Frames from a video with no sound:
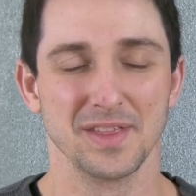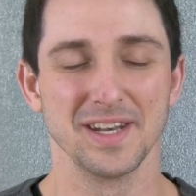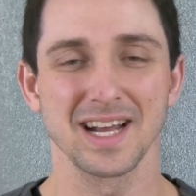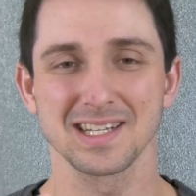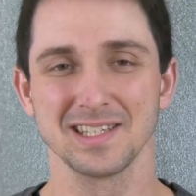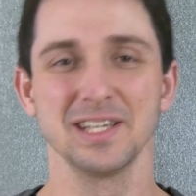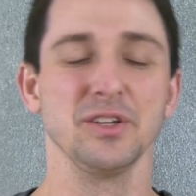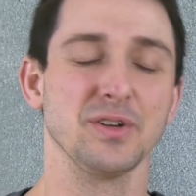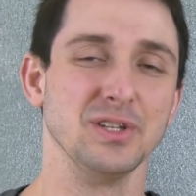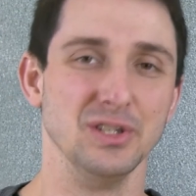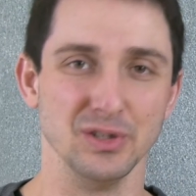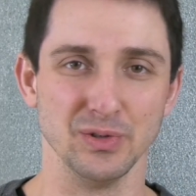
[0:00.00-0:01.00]
The next thing you
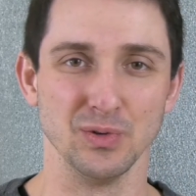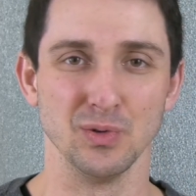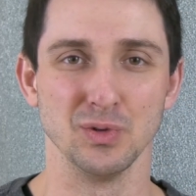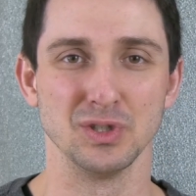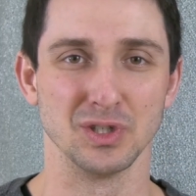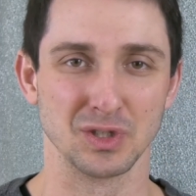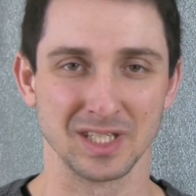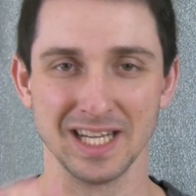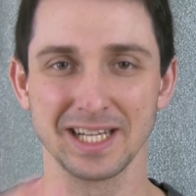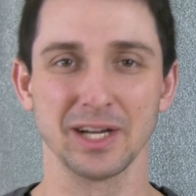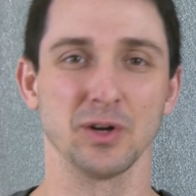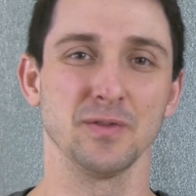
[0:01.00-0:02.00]
can do to
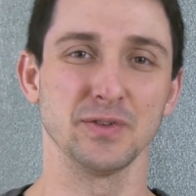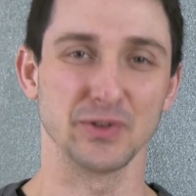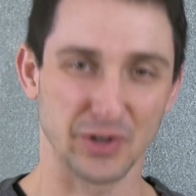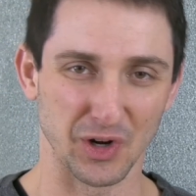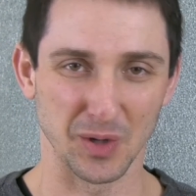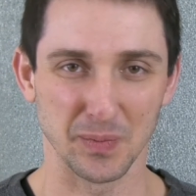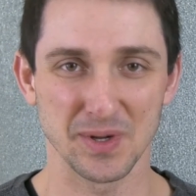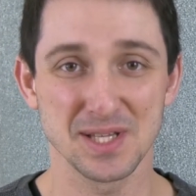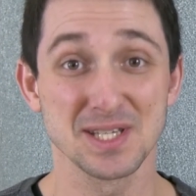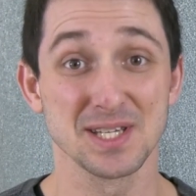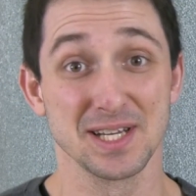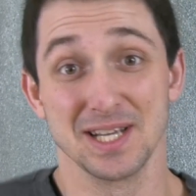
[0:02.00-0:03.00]
take care of your
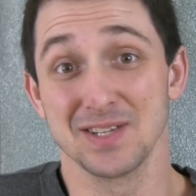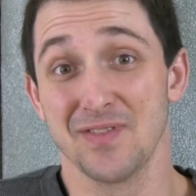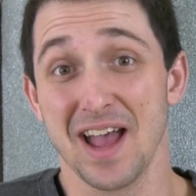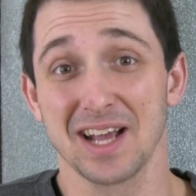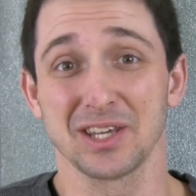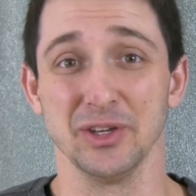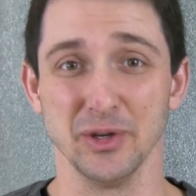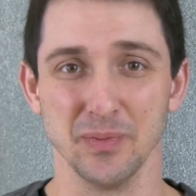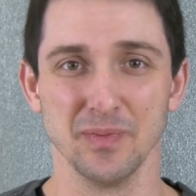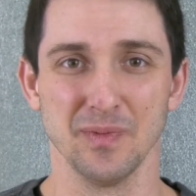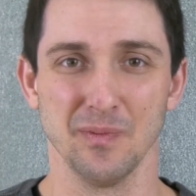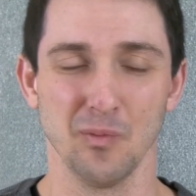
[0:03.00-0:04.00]
carpets is vacuum.
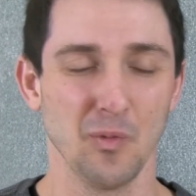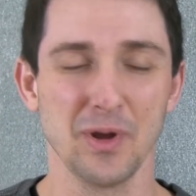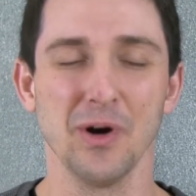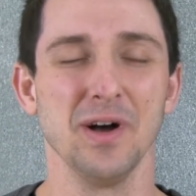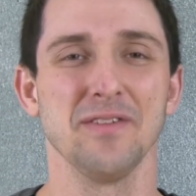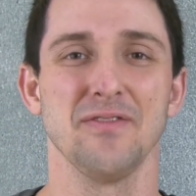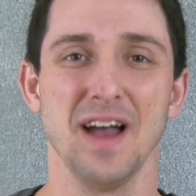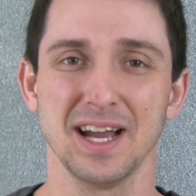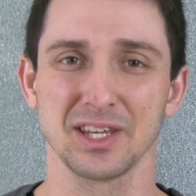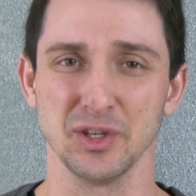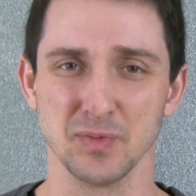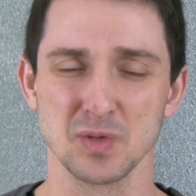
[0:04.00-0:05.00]
We all have
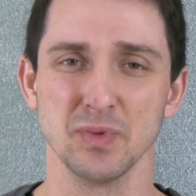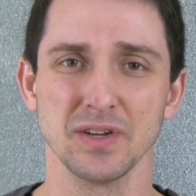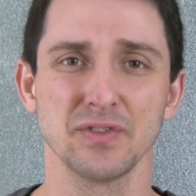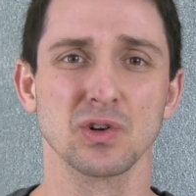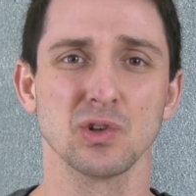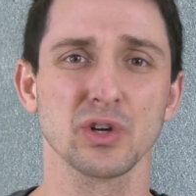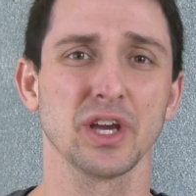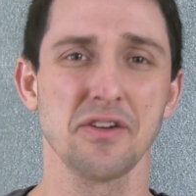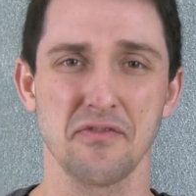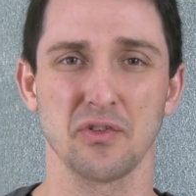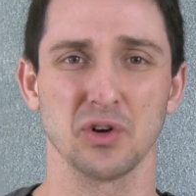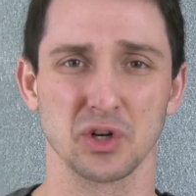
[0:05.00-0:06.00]
vacuums, but if you're looking
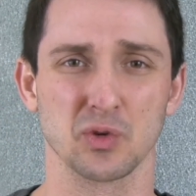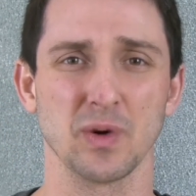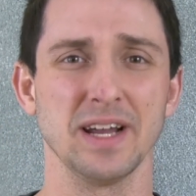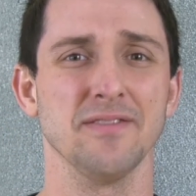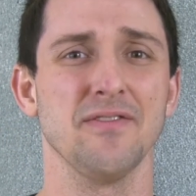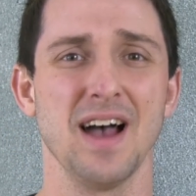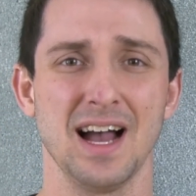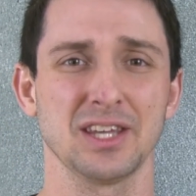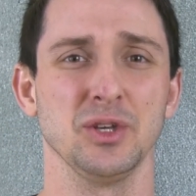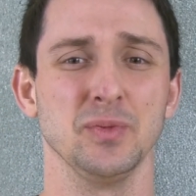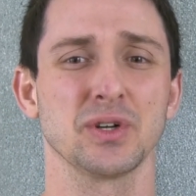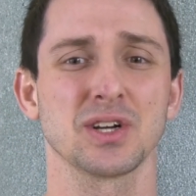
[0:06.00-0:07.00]
for a great
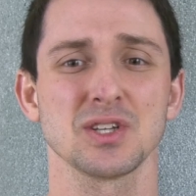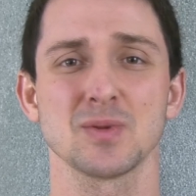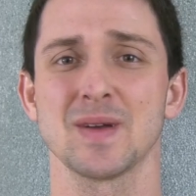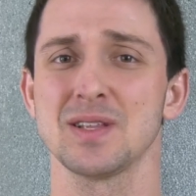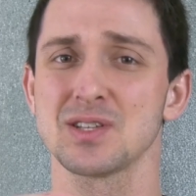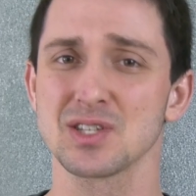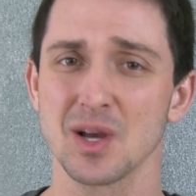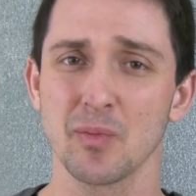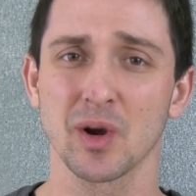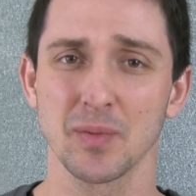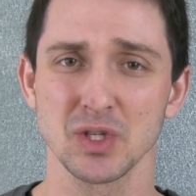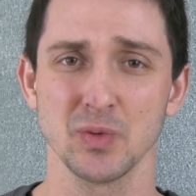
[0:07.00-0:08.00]
vacuum, you're going to spend
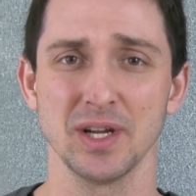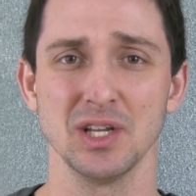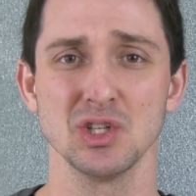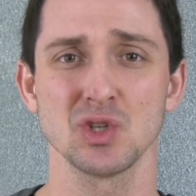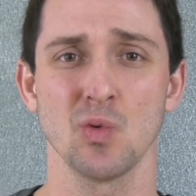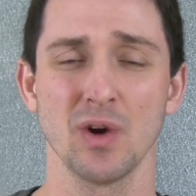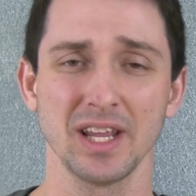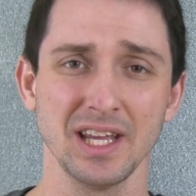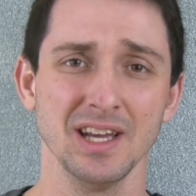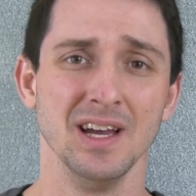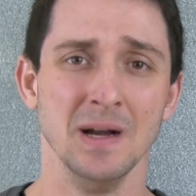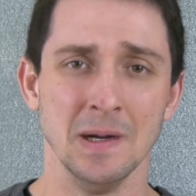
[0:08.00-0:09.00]
somewhere between
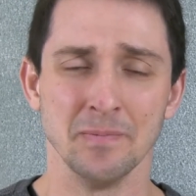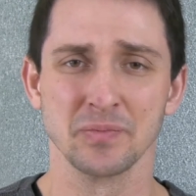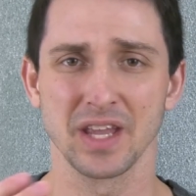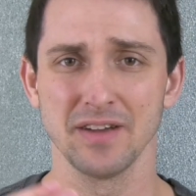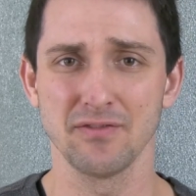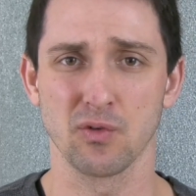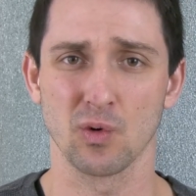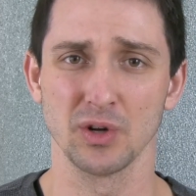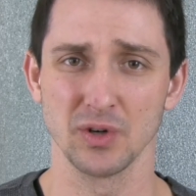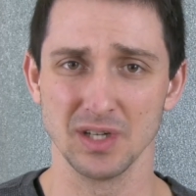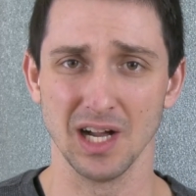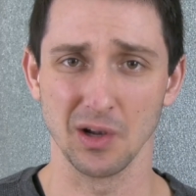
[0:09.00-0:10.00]
$20 and
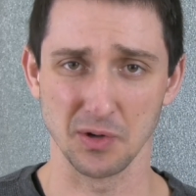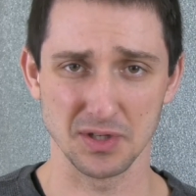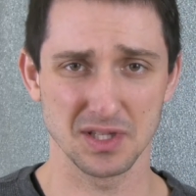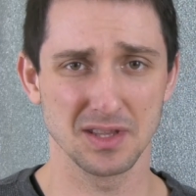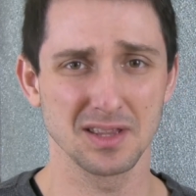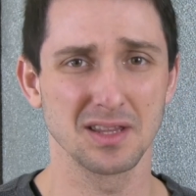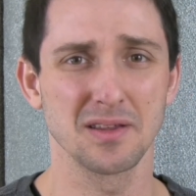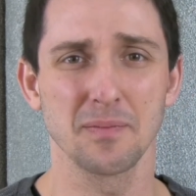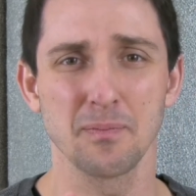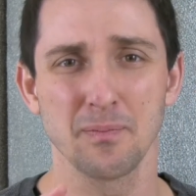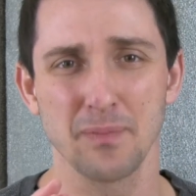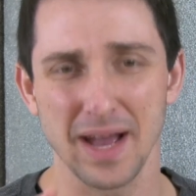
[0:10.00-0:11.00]
$400.
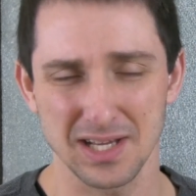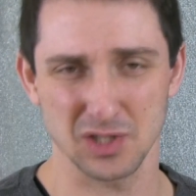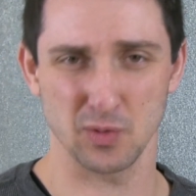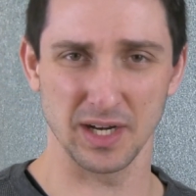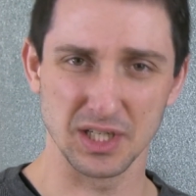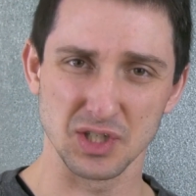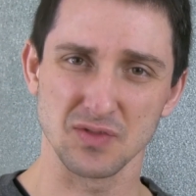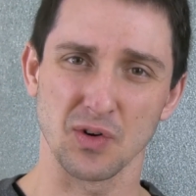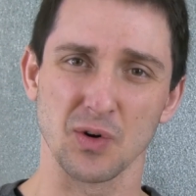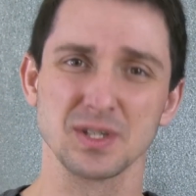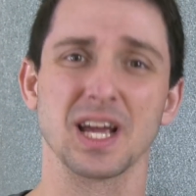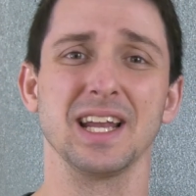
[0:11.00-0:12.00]
The best range as
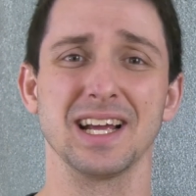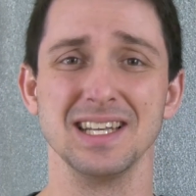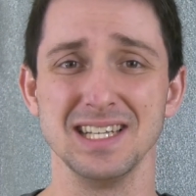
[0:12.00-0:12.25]
far as getting a